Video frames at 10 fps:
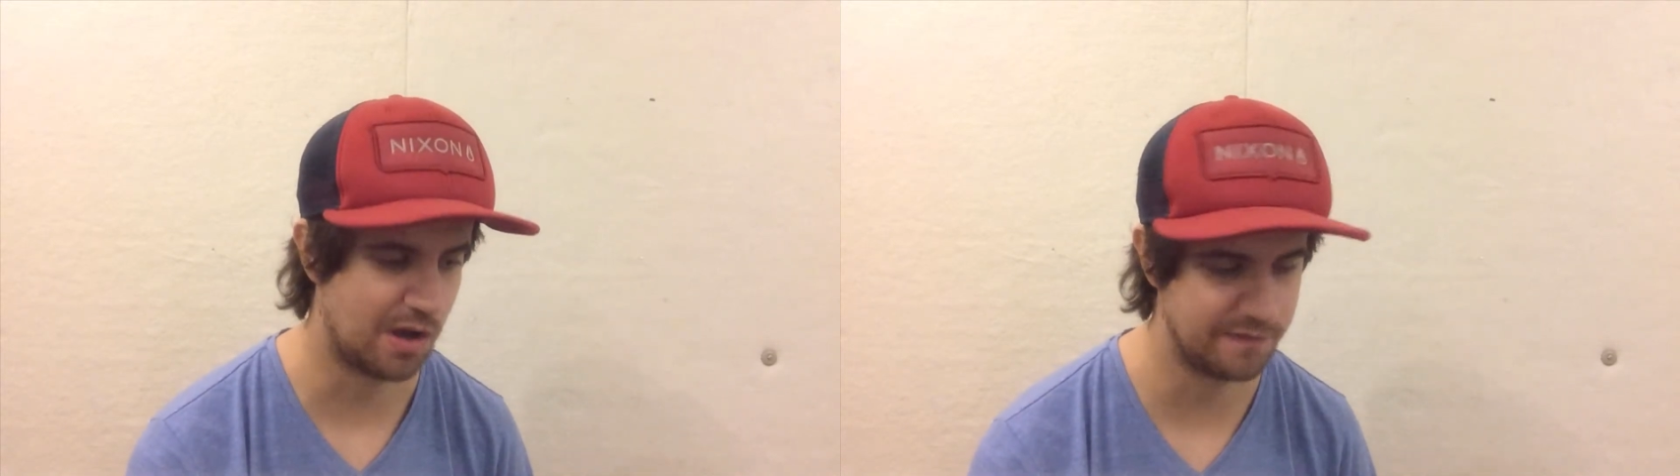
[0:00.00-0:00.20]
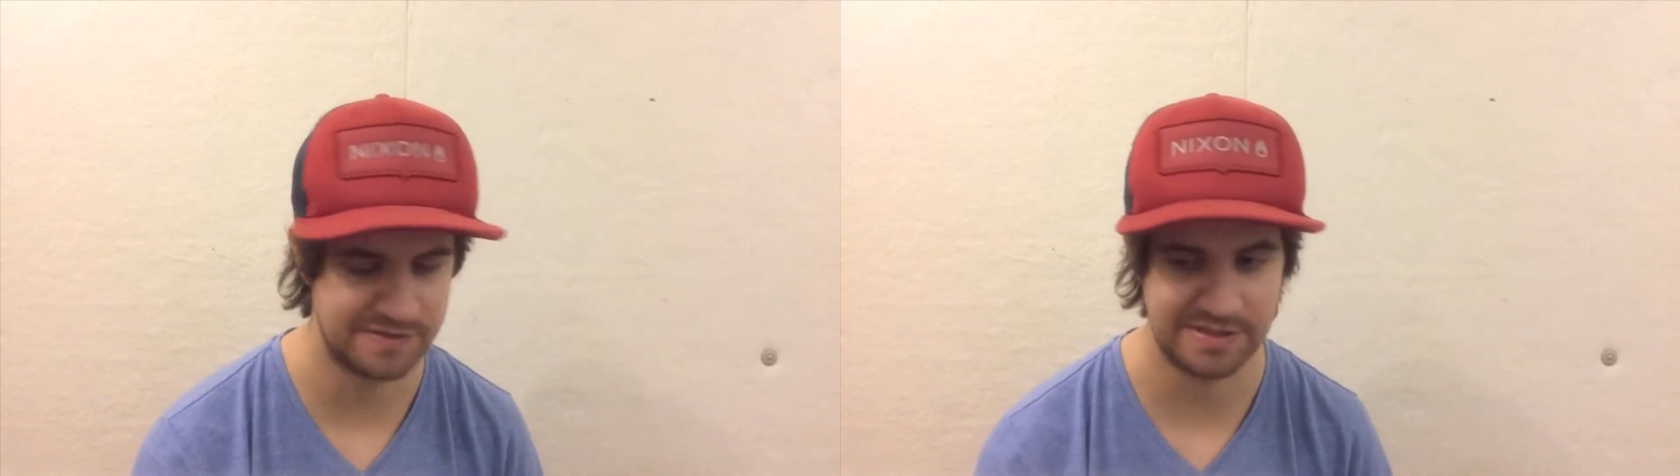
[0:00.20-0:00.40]

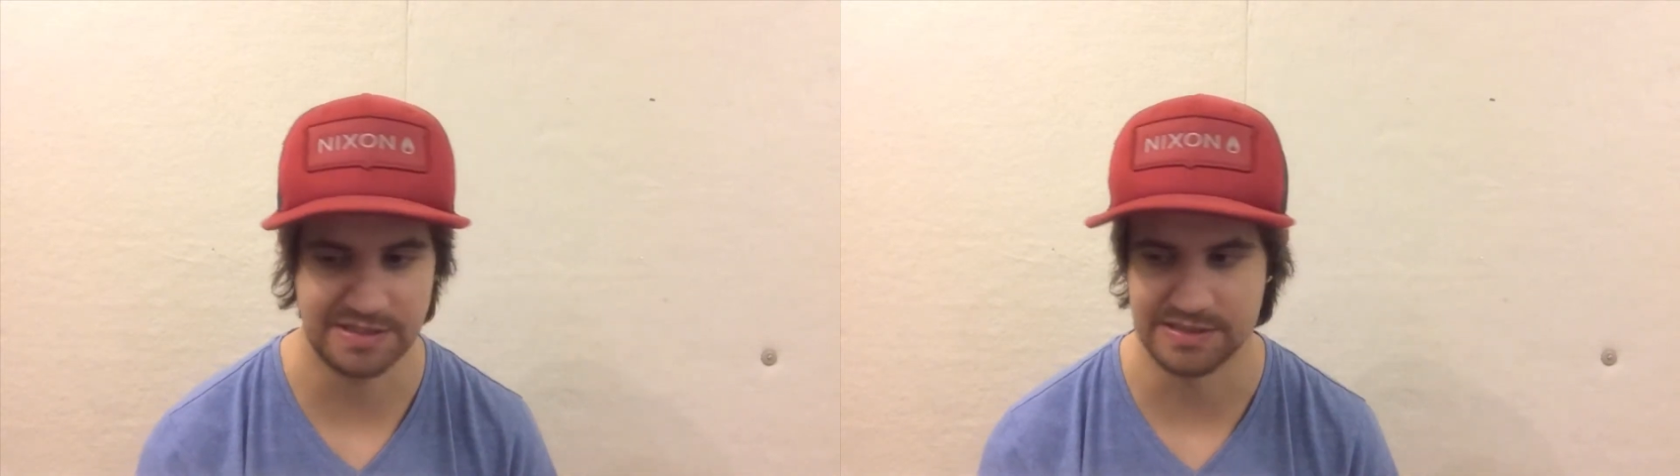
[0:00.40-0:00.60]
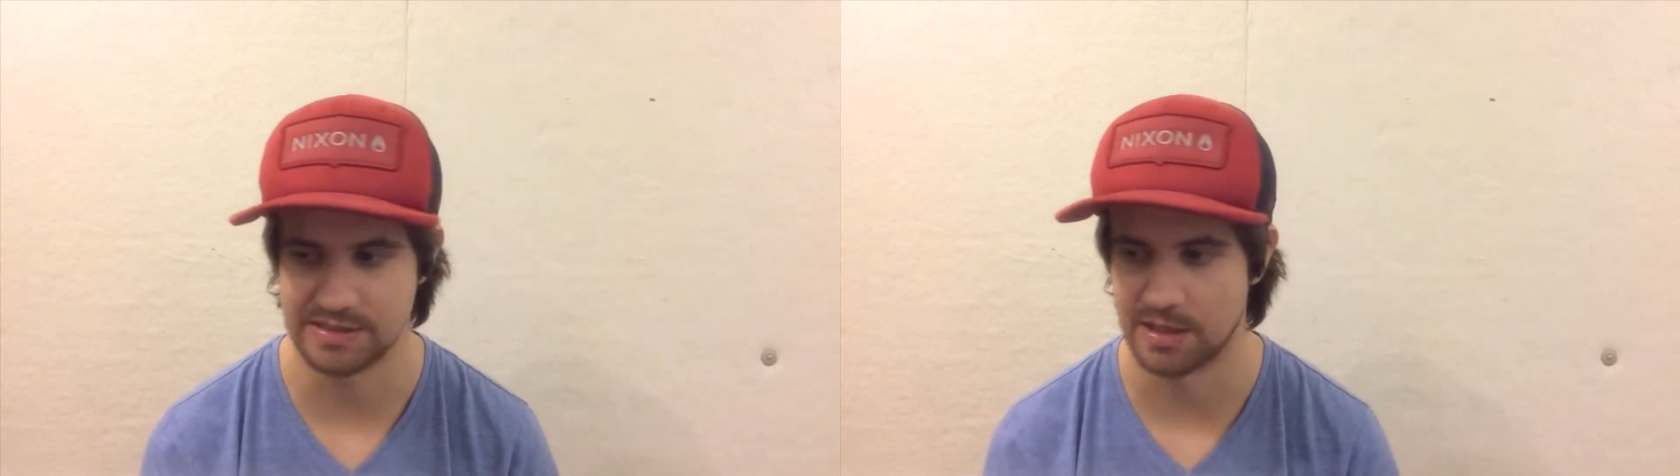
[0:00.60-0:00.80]

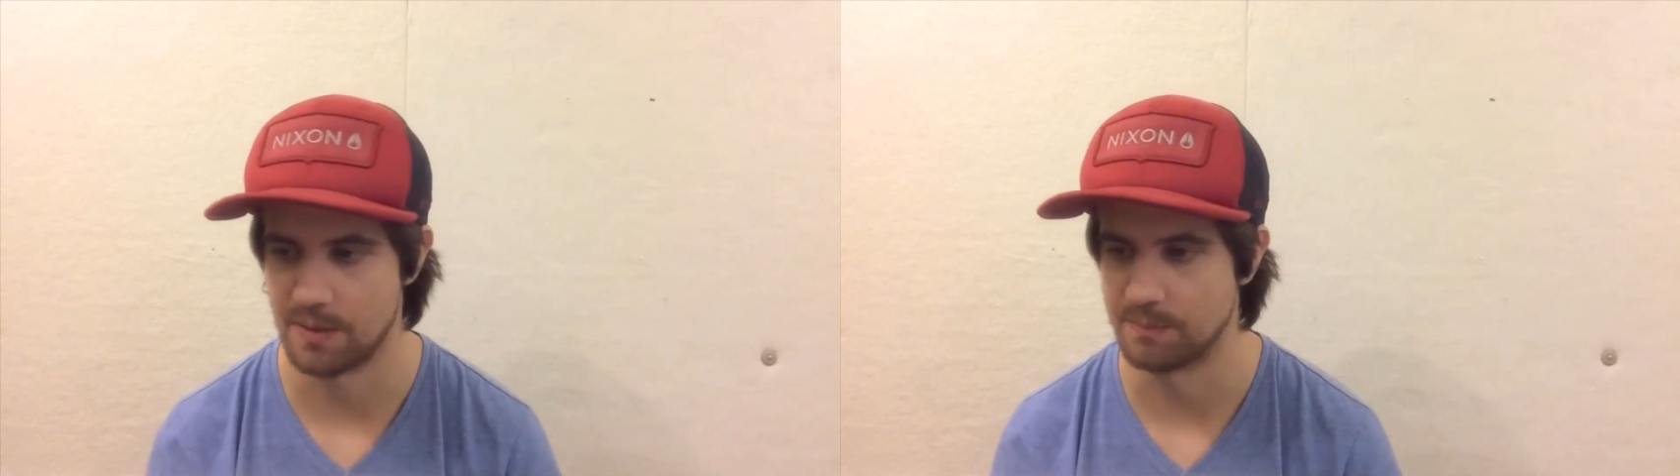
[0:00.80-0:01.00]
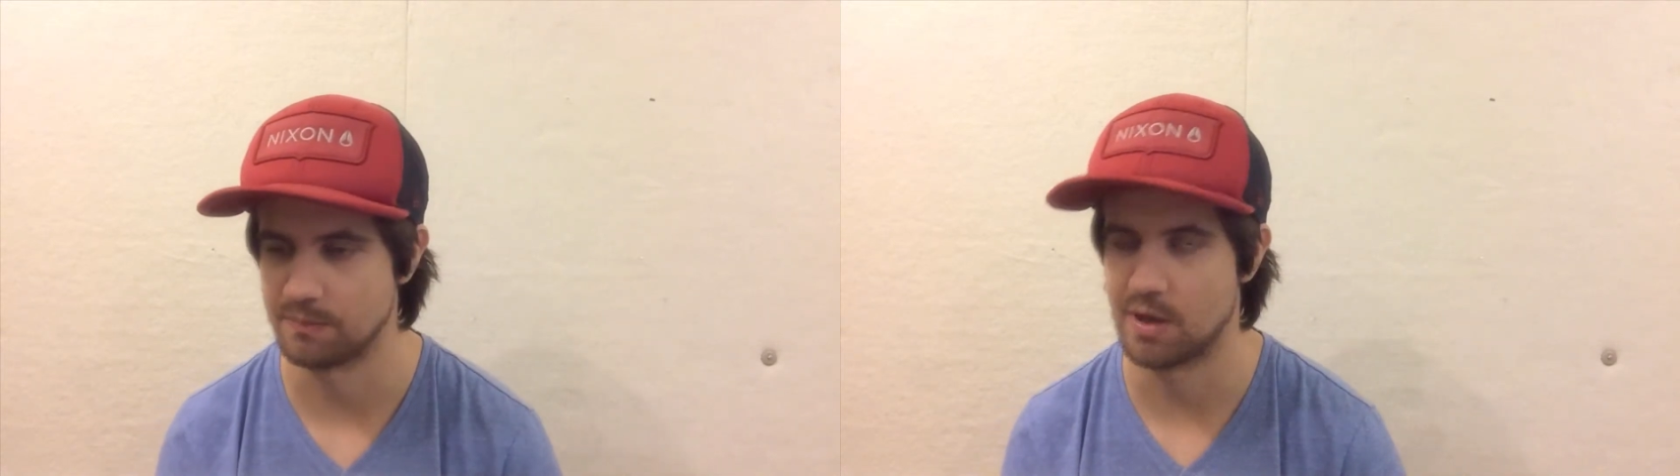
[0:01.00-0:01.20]
Obviously,
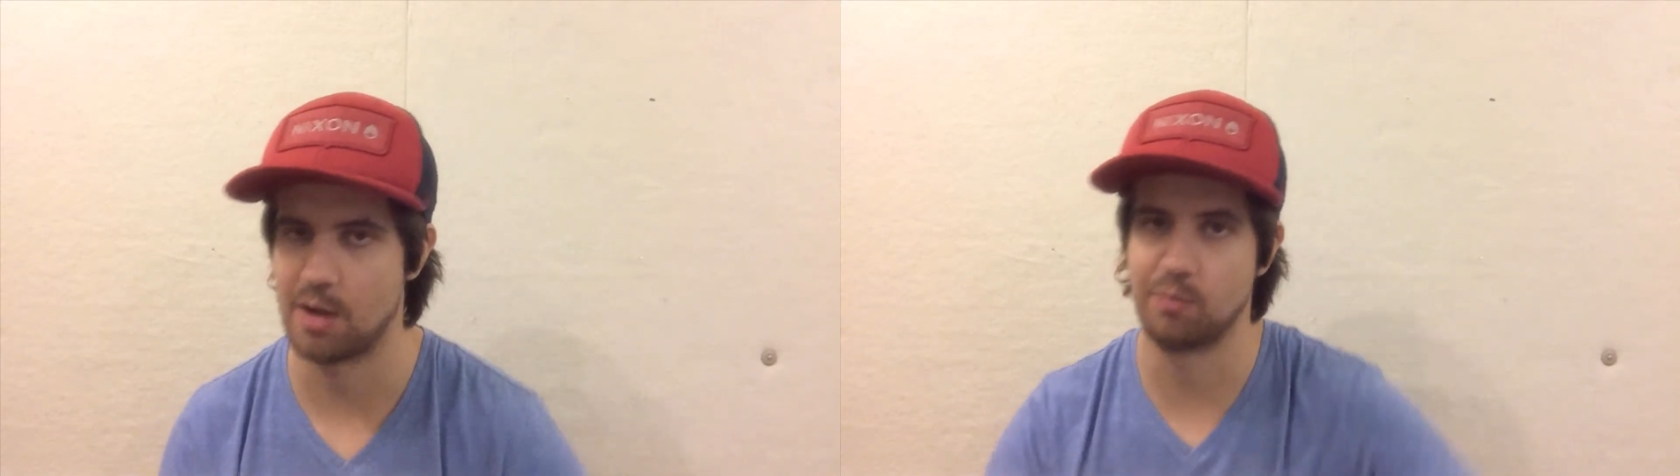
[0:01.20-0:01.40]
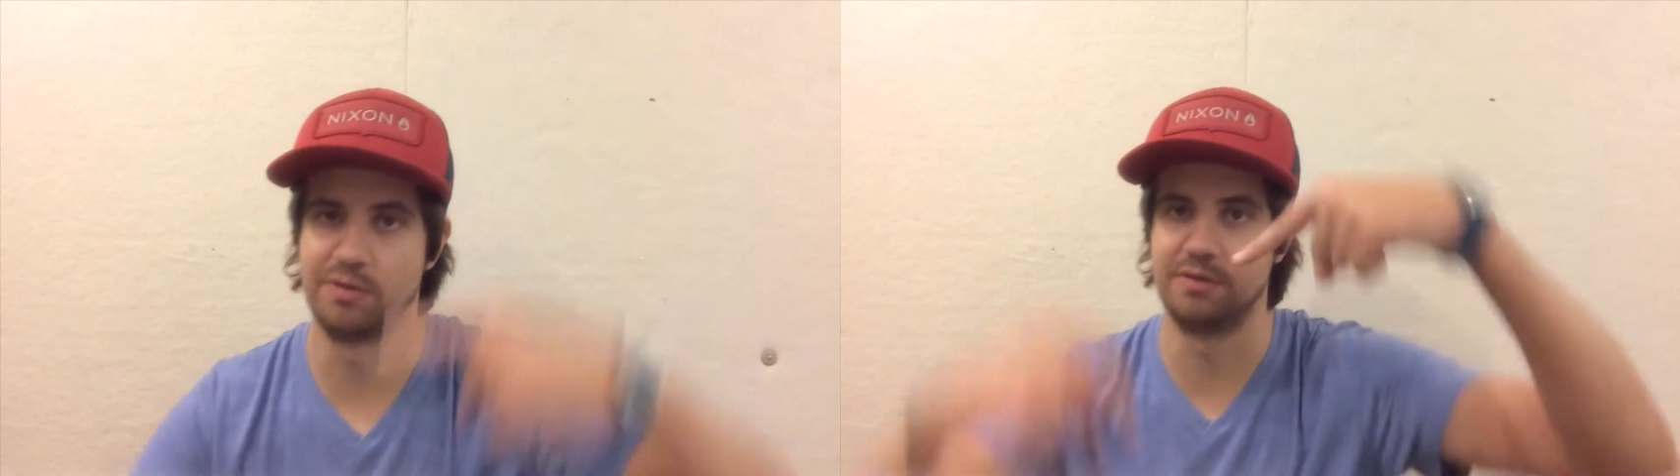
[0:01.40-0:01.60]

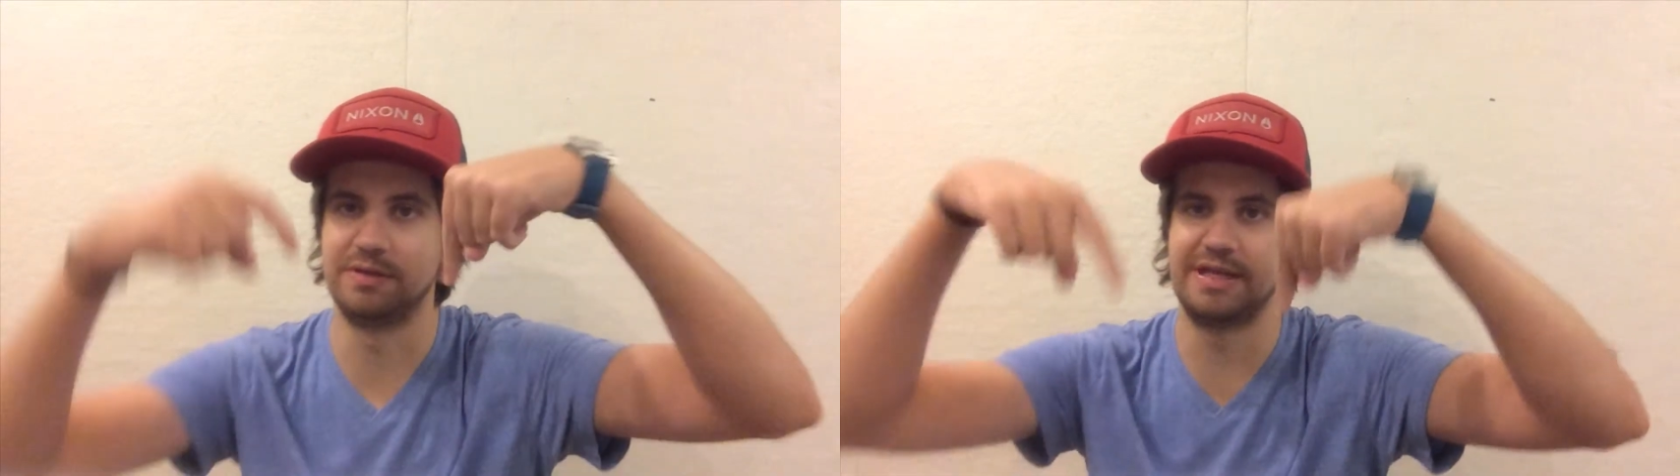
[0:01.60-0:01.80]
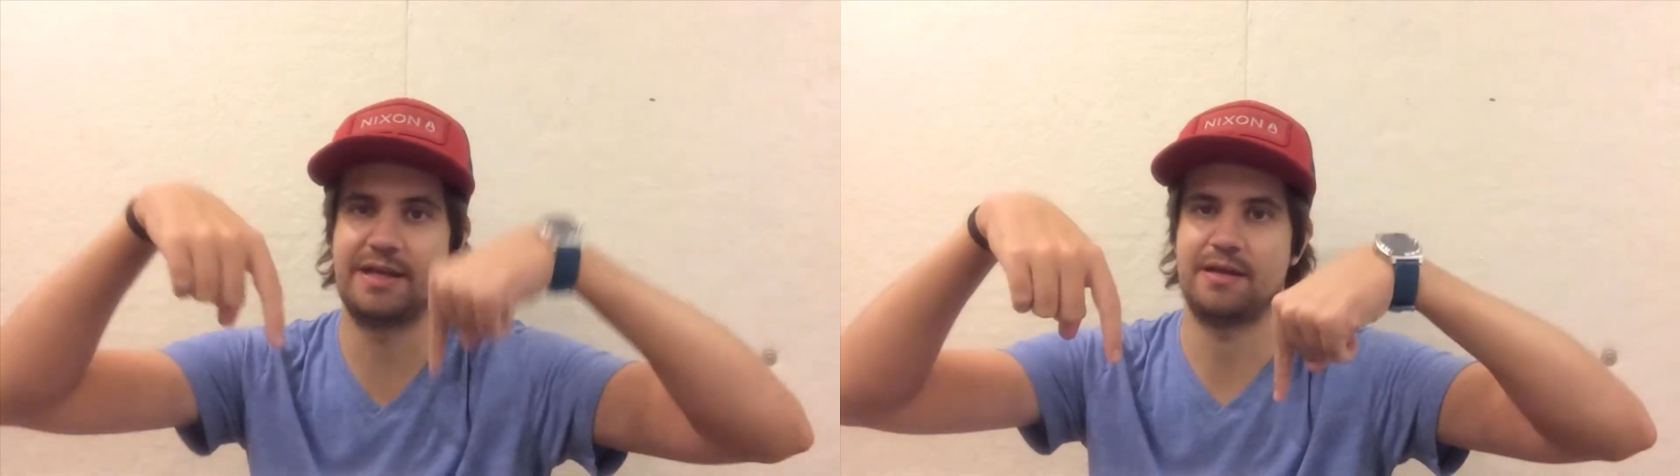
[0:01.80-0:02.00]
I will
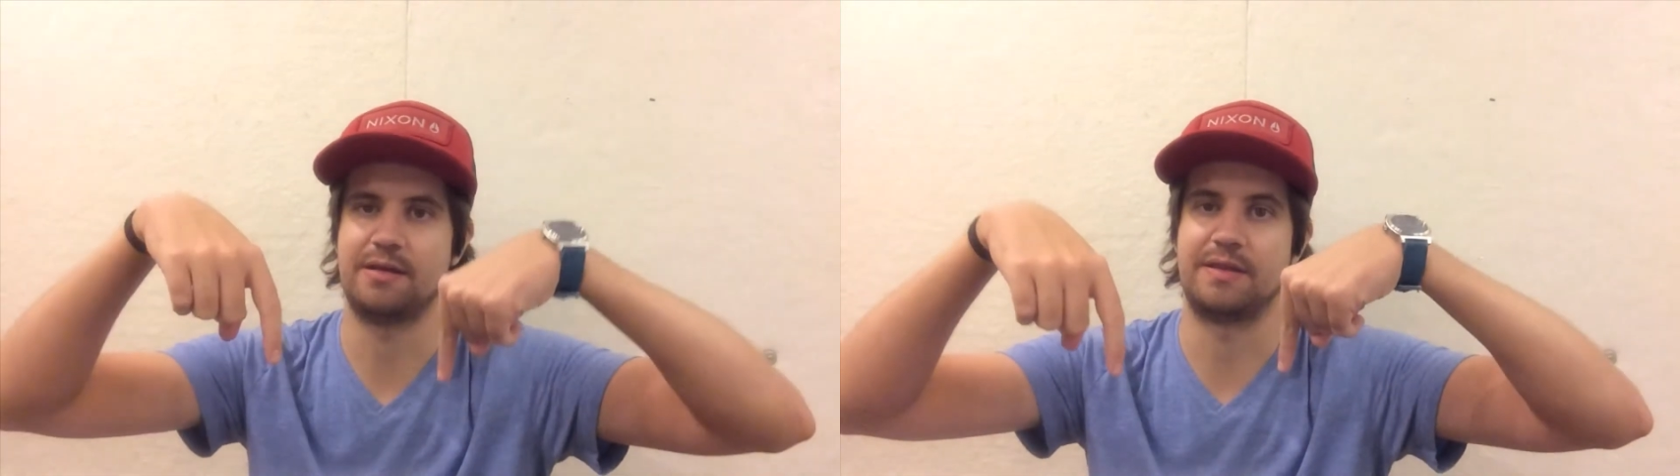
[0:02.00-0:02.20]
link